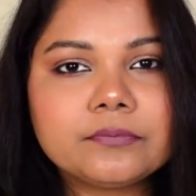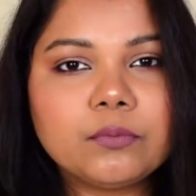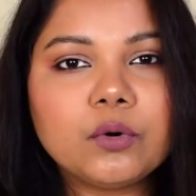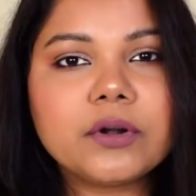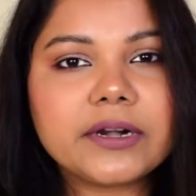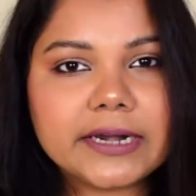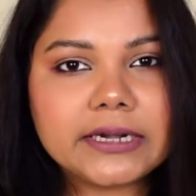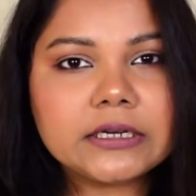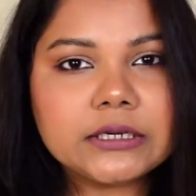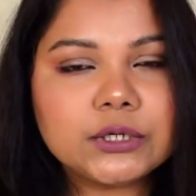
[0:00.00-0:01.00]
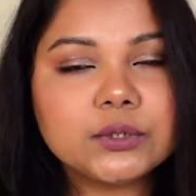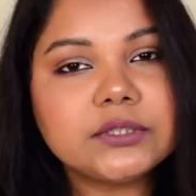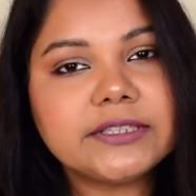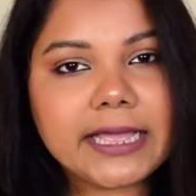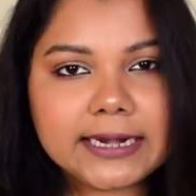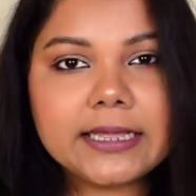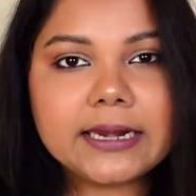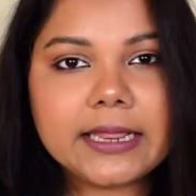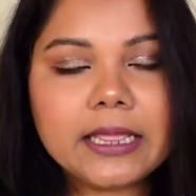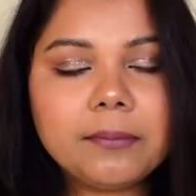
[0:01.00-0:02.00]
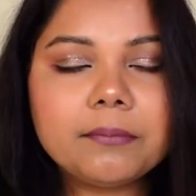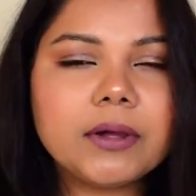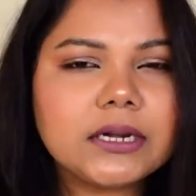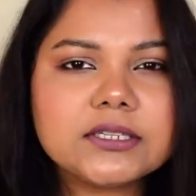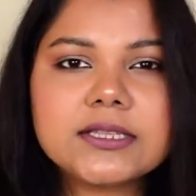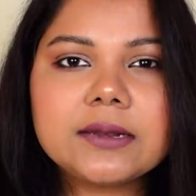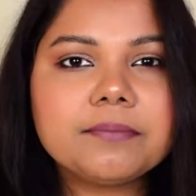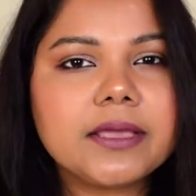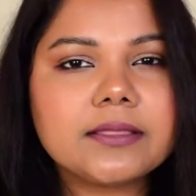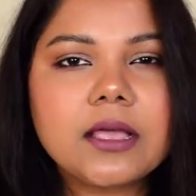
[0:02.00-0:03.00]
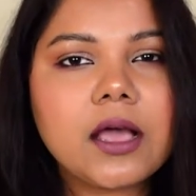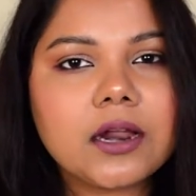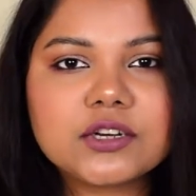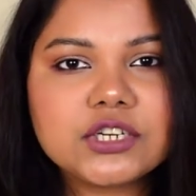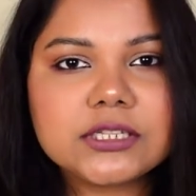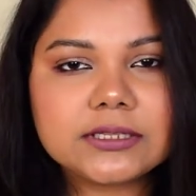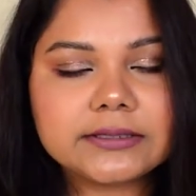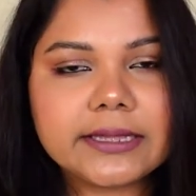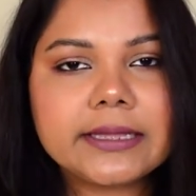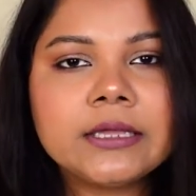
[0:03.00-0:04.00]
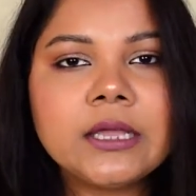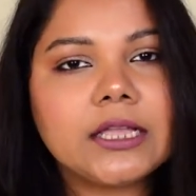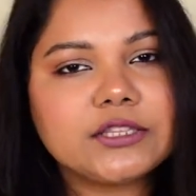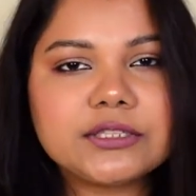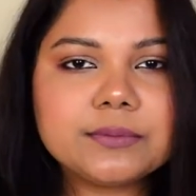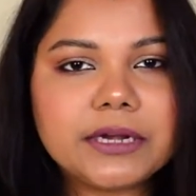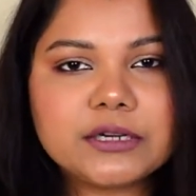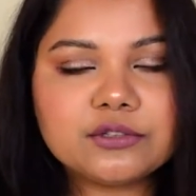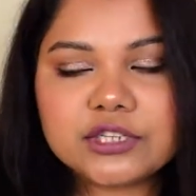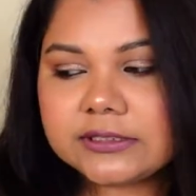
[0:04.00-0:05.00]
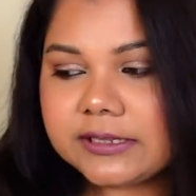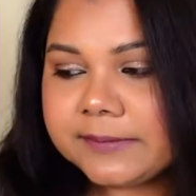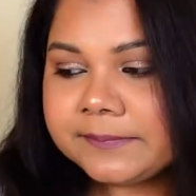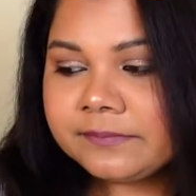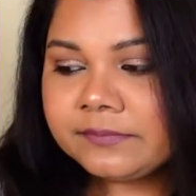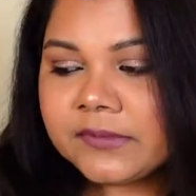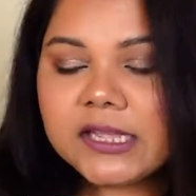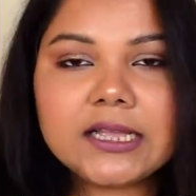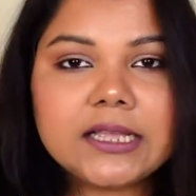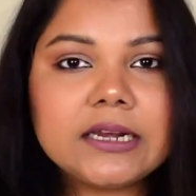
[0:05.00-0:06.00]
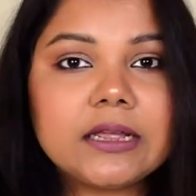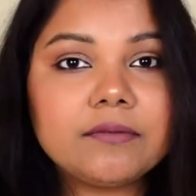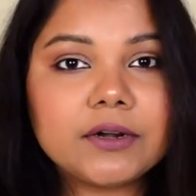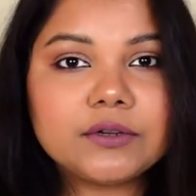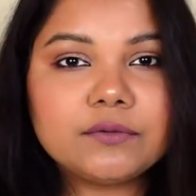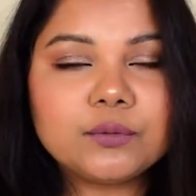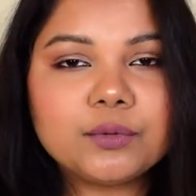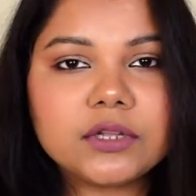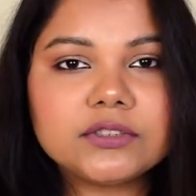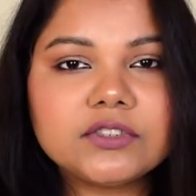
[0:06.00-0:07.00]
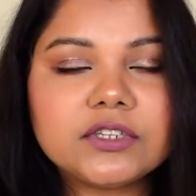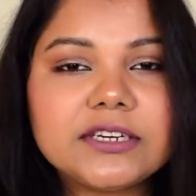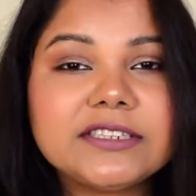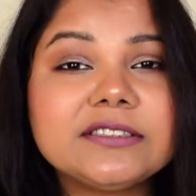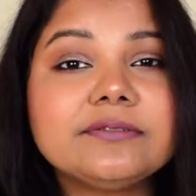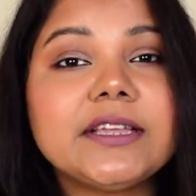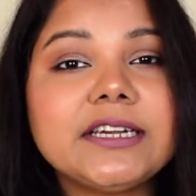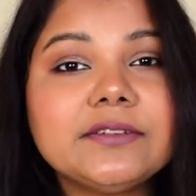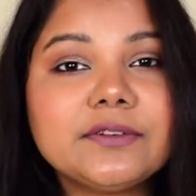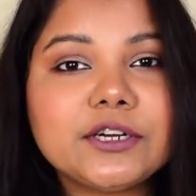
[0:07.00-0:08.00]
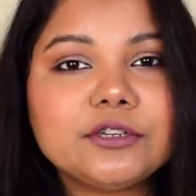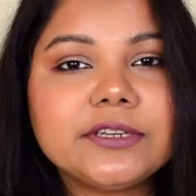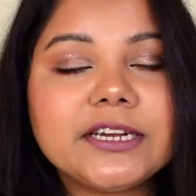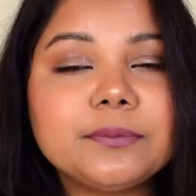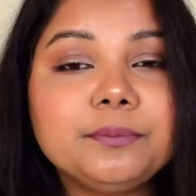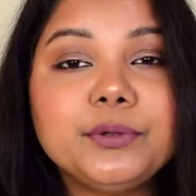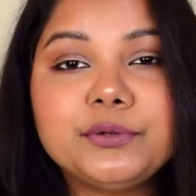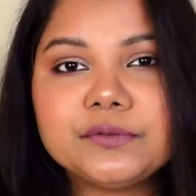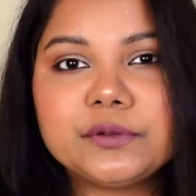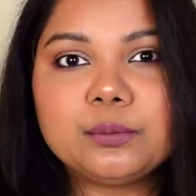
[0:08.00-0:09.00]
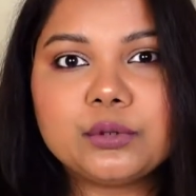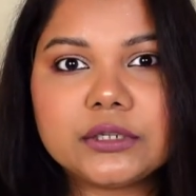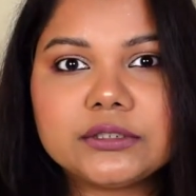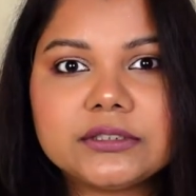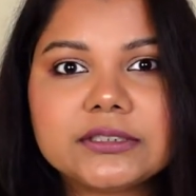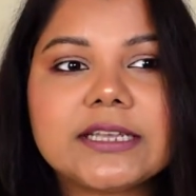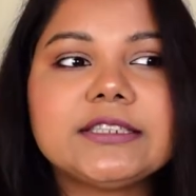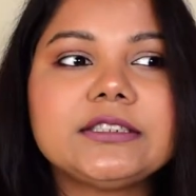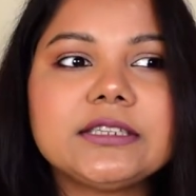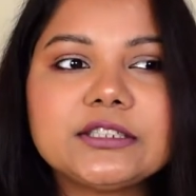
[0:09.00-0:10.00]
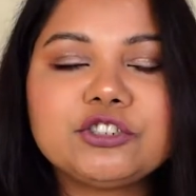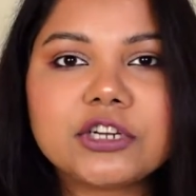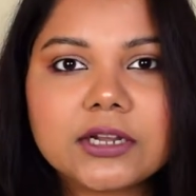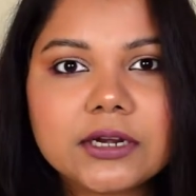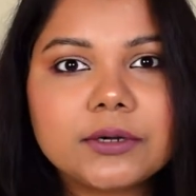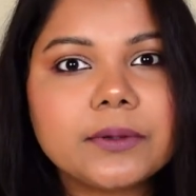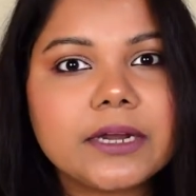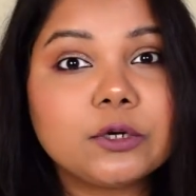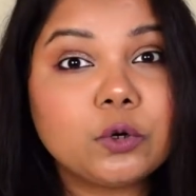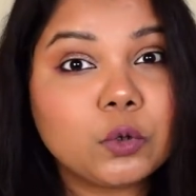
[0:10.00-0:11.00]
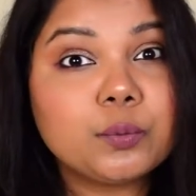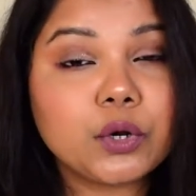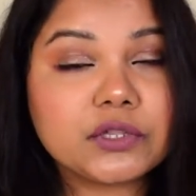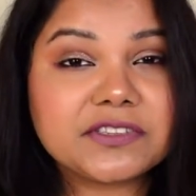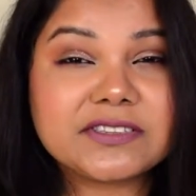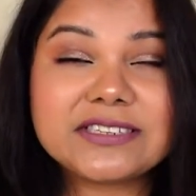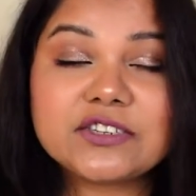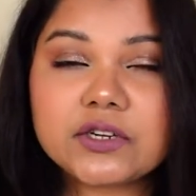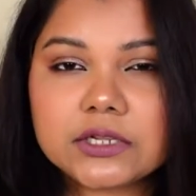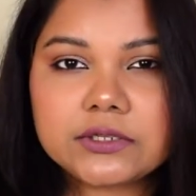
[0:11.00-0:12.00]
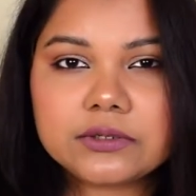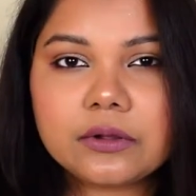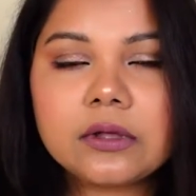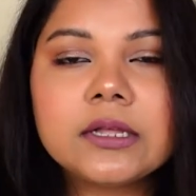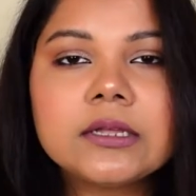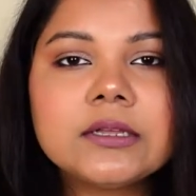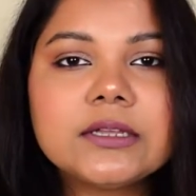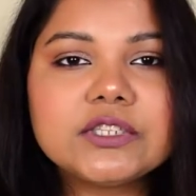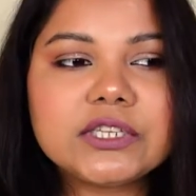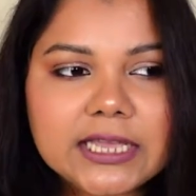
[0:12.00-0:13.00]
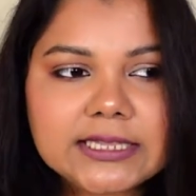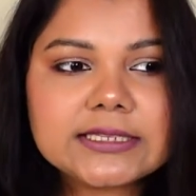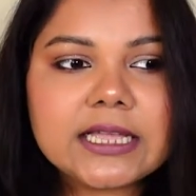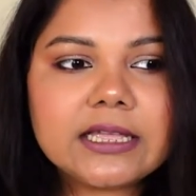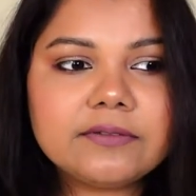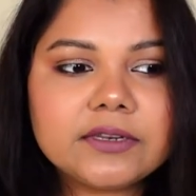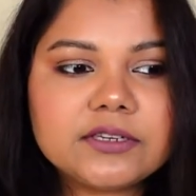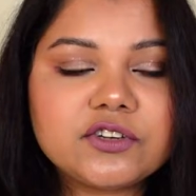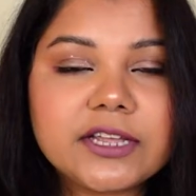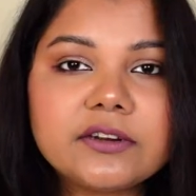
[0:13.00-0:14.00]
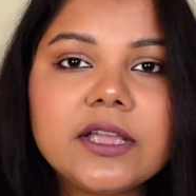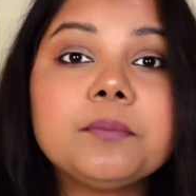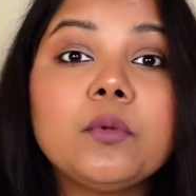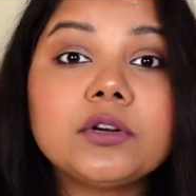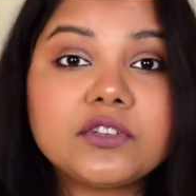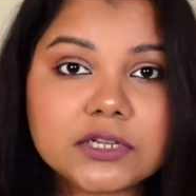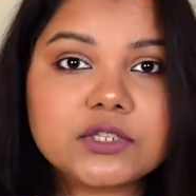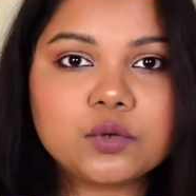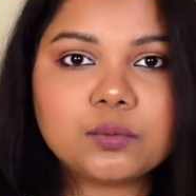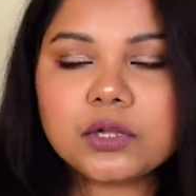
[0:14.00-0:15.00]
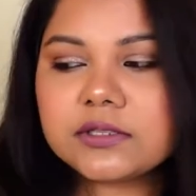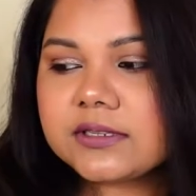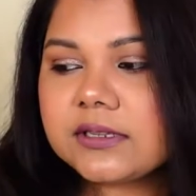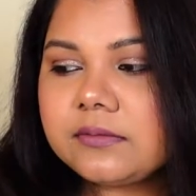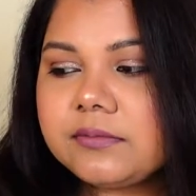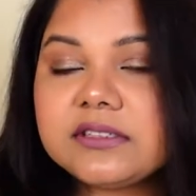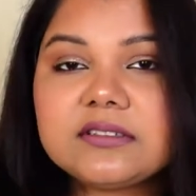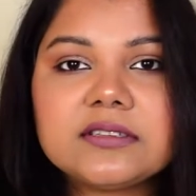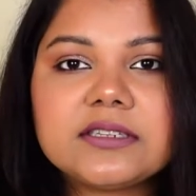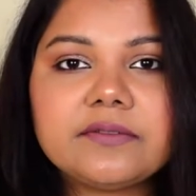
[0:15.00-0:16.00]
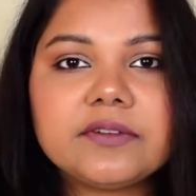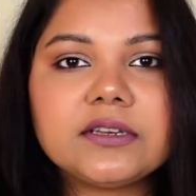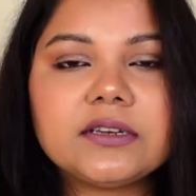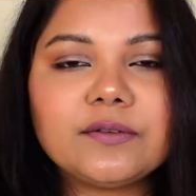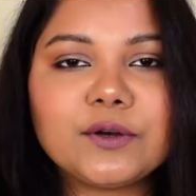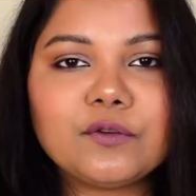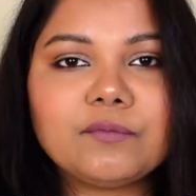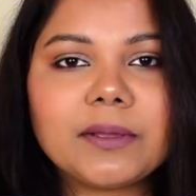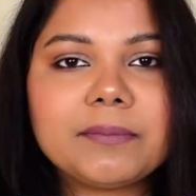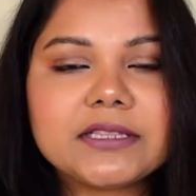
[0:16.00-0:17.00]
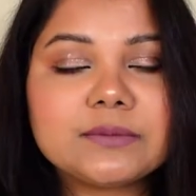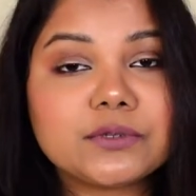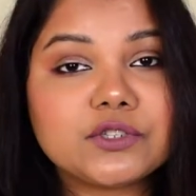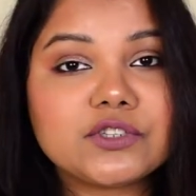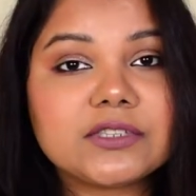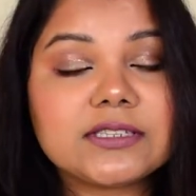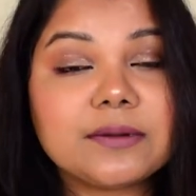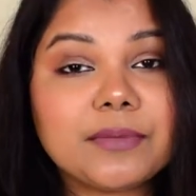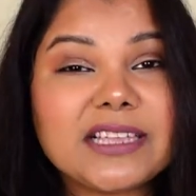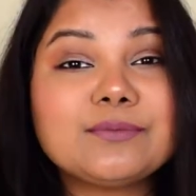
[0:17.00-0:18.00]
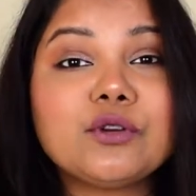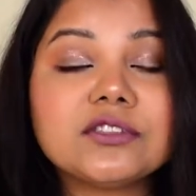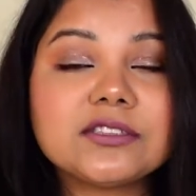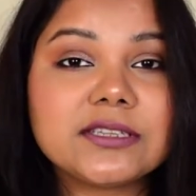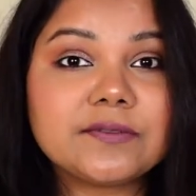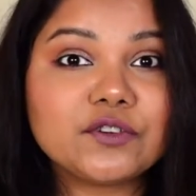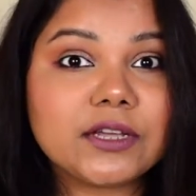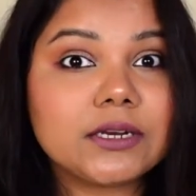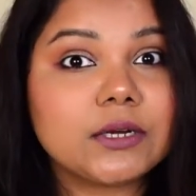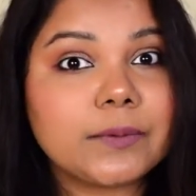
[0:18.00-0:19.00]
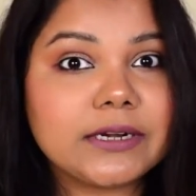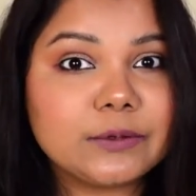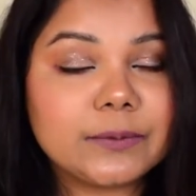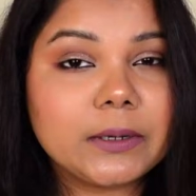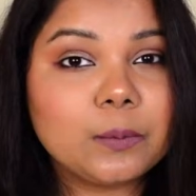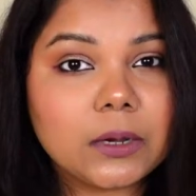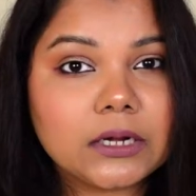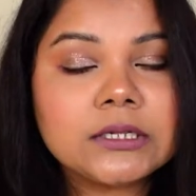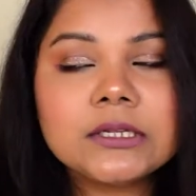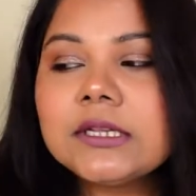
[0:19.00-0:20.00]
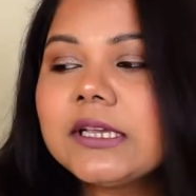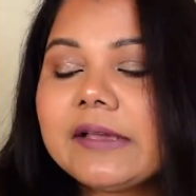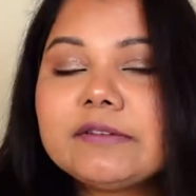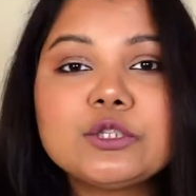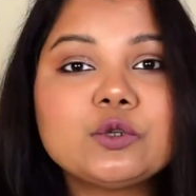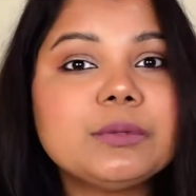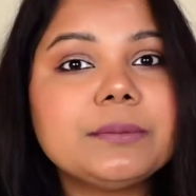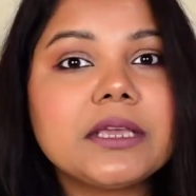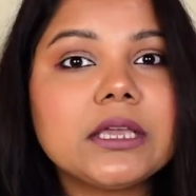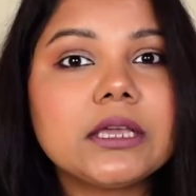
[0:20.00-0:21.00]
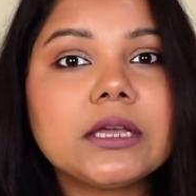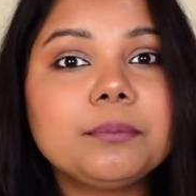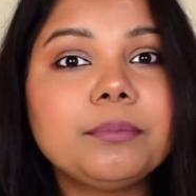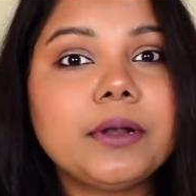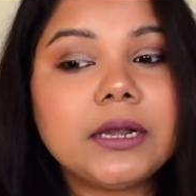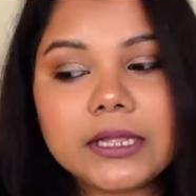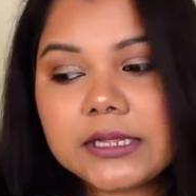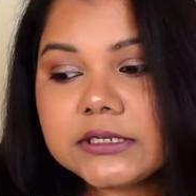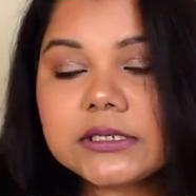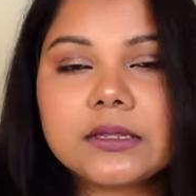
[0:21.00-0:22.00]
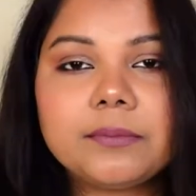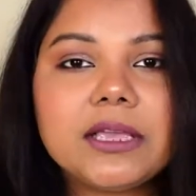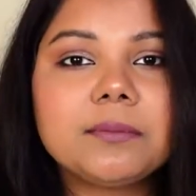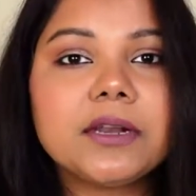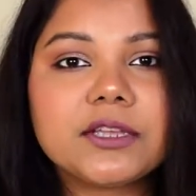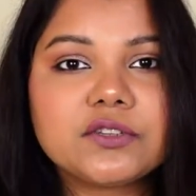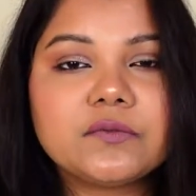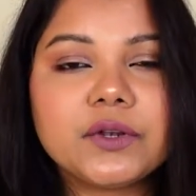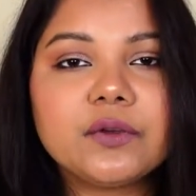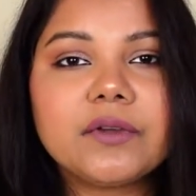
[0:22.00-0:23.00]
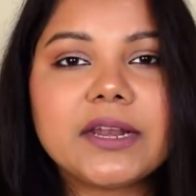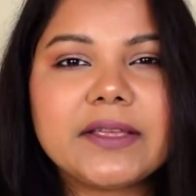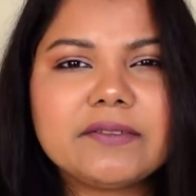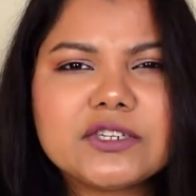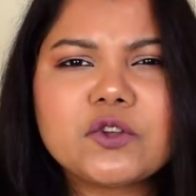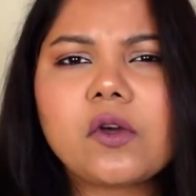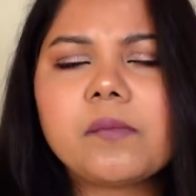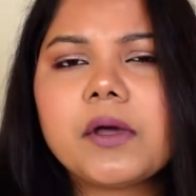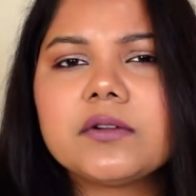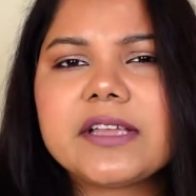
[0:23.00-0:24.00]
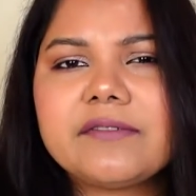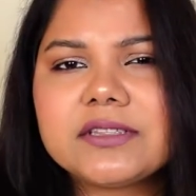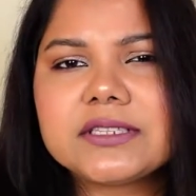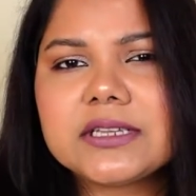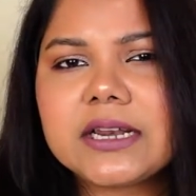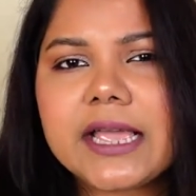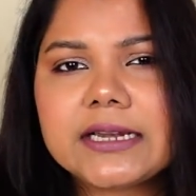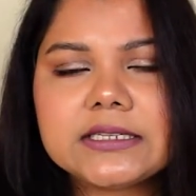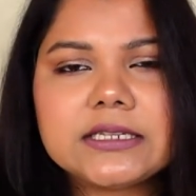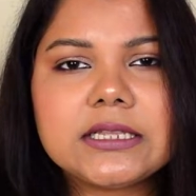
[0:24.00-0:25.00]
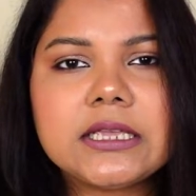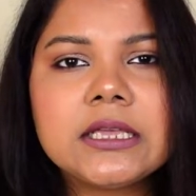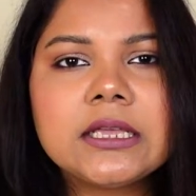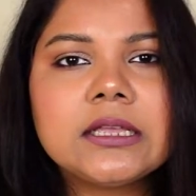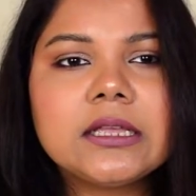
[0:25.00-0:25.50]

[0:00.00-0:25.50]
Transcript: more red than grey, but skin pe itna harsh nahi dikhta hai. Achche se blend ho jata hai. Again, a wonderful bronzer. It is very difficult to get beautiful bronzers. I still struggle to get good bronzers in drugstore. So yes, I will try to get more drugstore bronzer, but this is definitely one of my best purchases and best bronzers I've tried in 2021. I will soon be making a complete makeup collection video where I will talk about every single category,